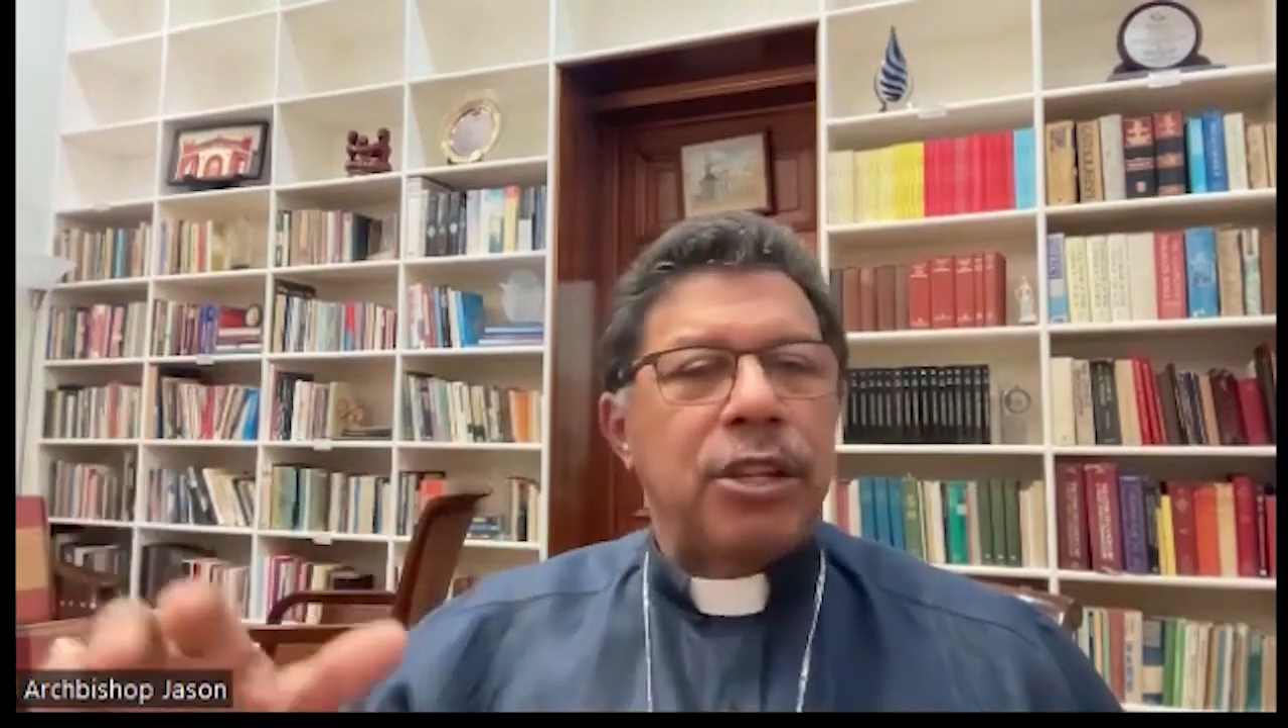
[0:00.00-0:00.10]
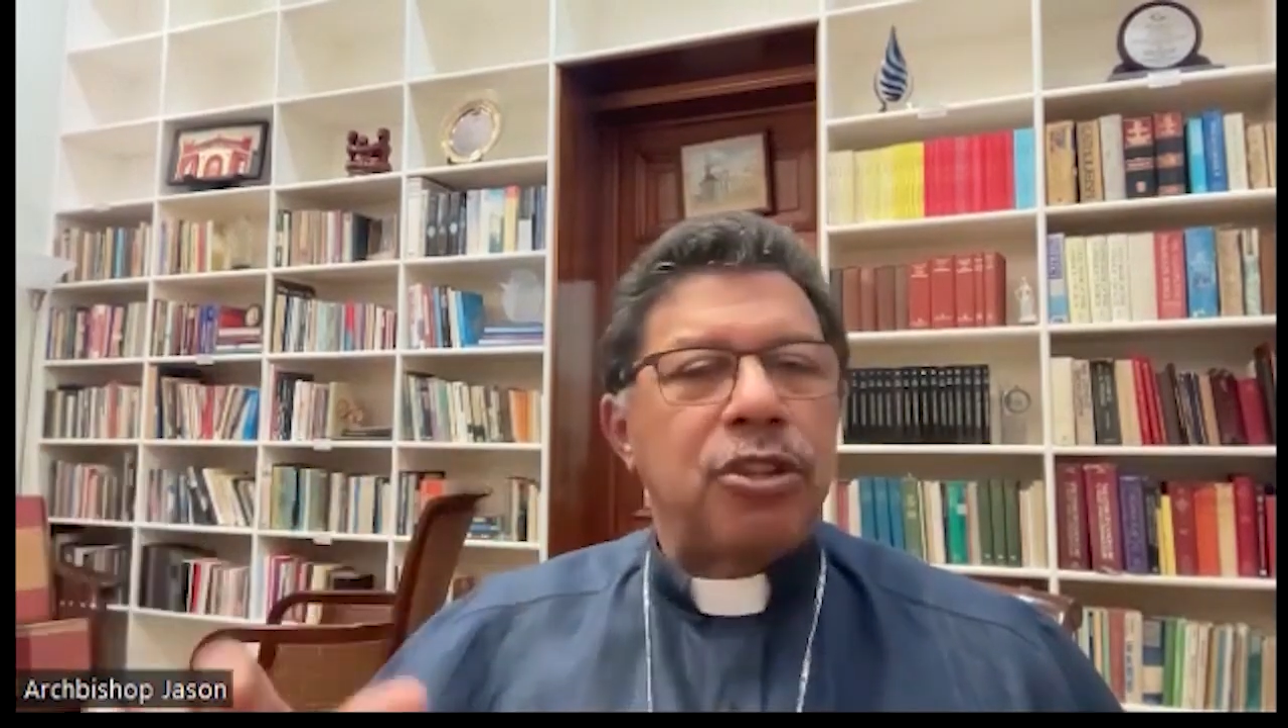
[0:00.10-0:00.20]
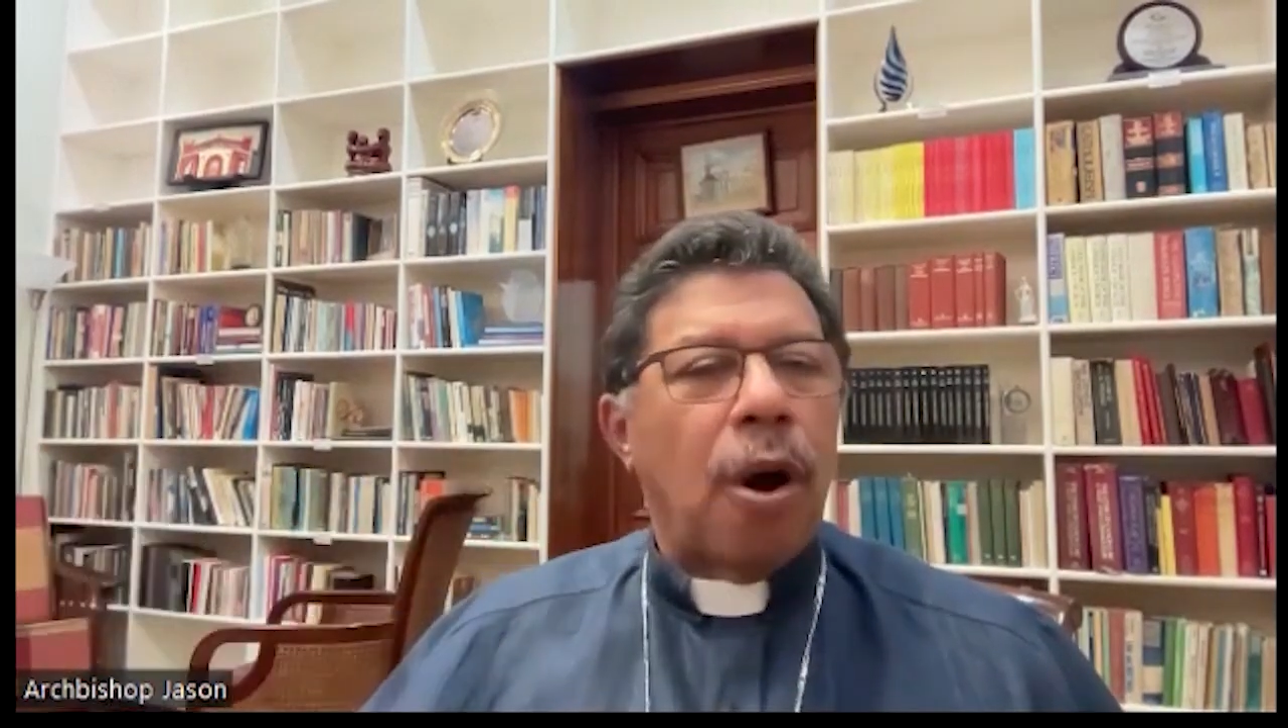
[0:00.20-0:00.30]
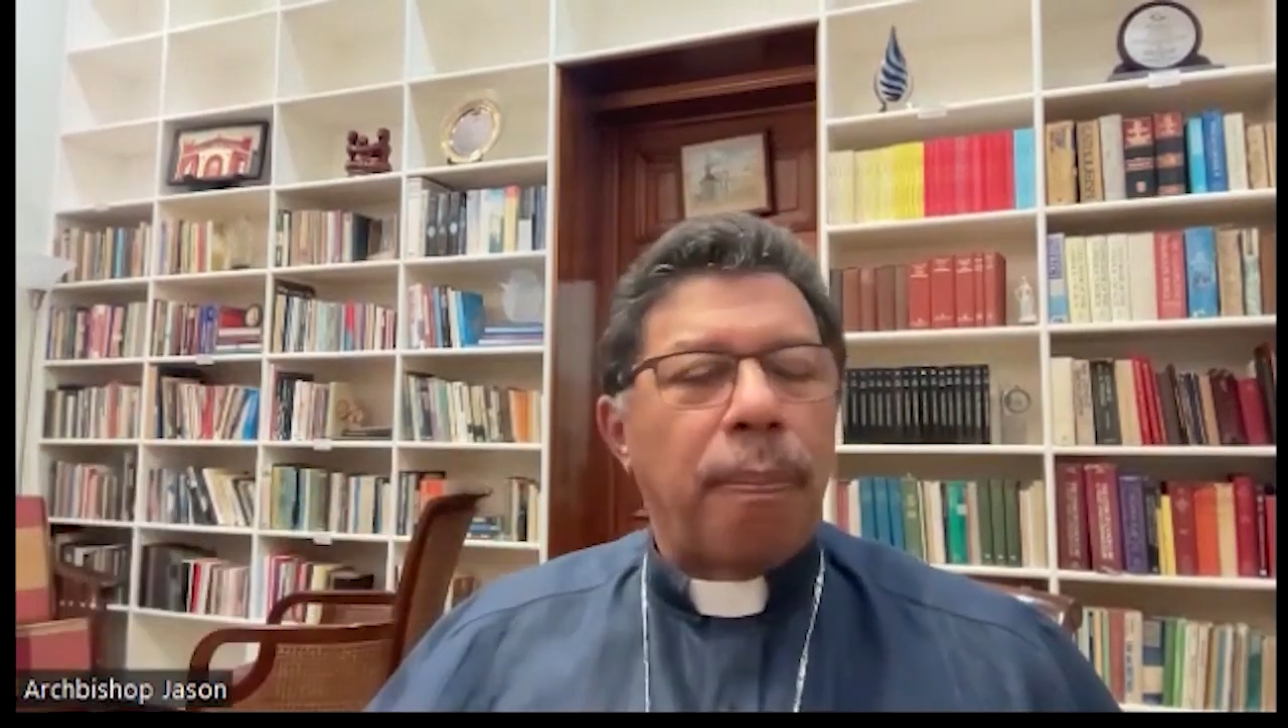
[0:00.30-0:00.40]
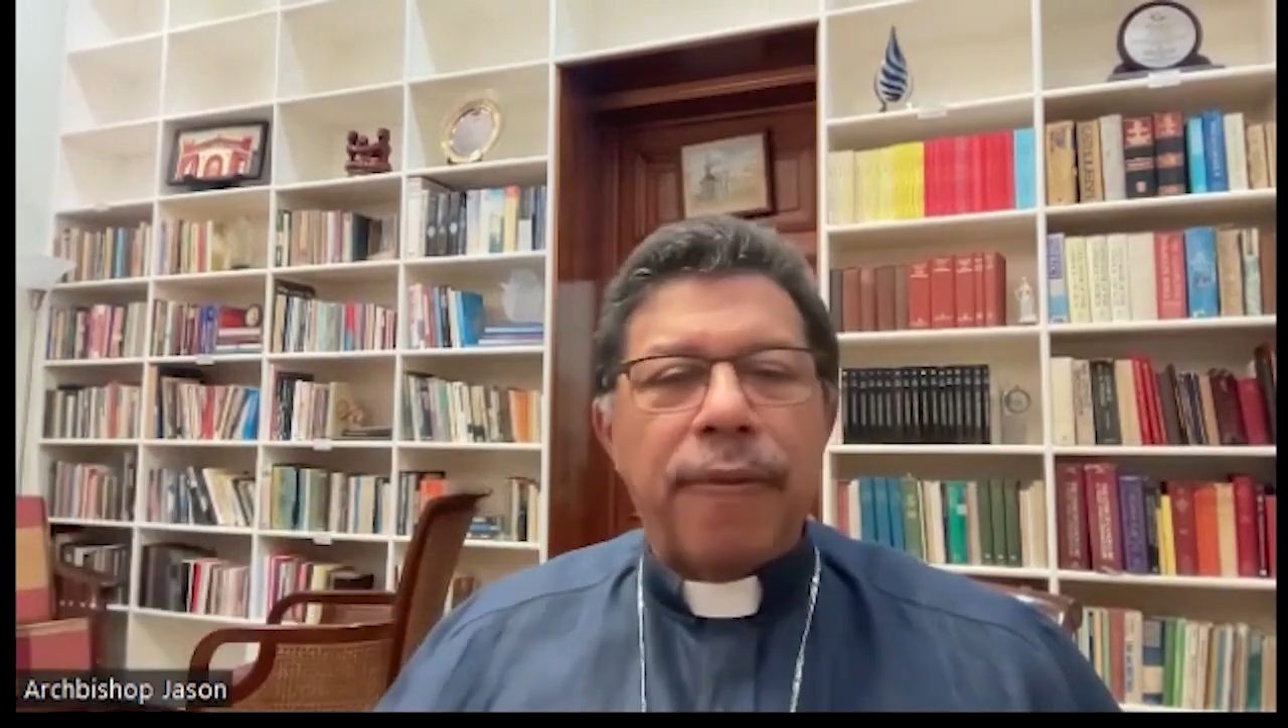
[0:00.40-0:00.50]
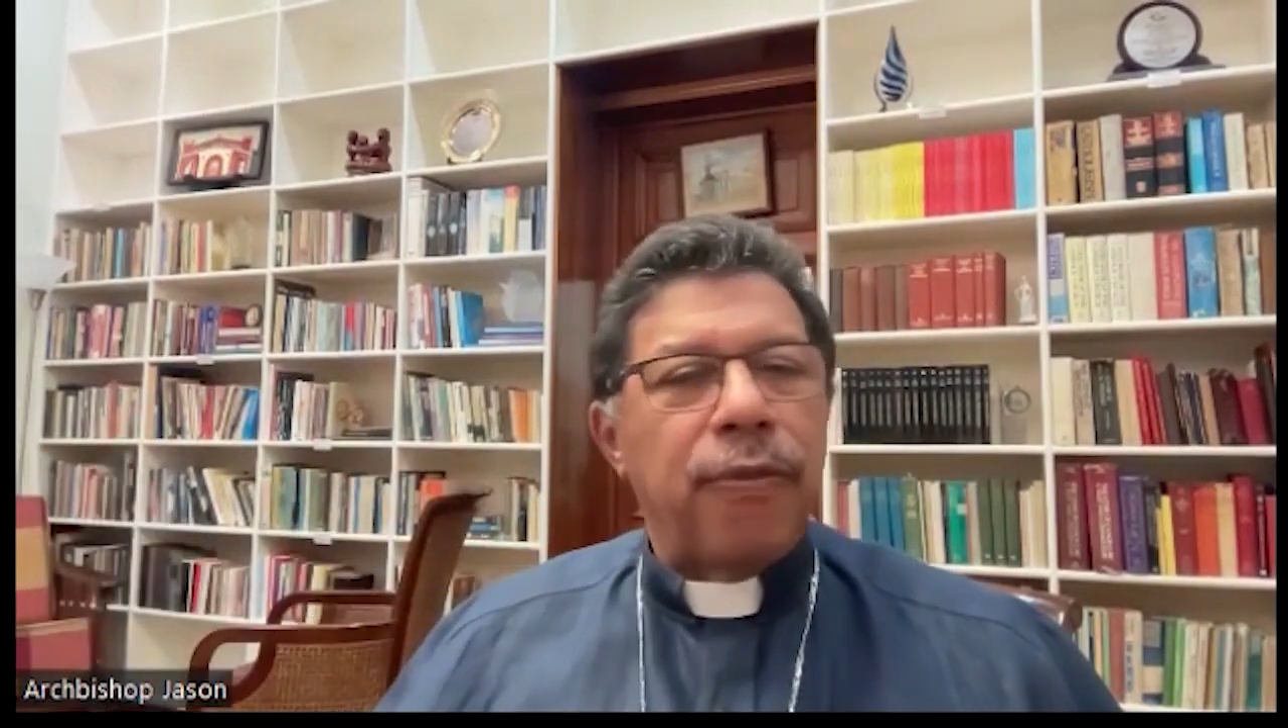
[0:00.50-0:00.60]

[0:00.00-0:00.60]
top of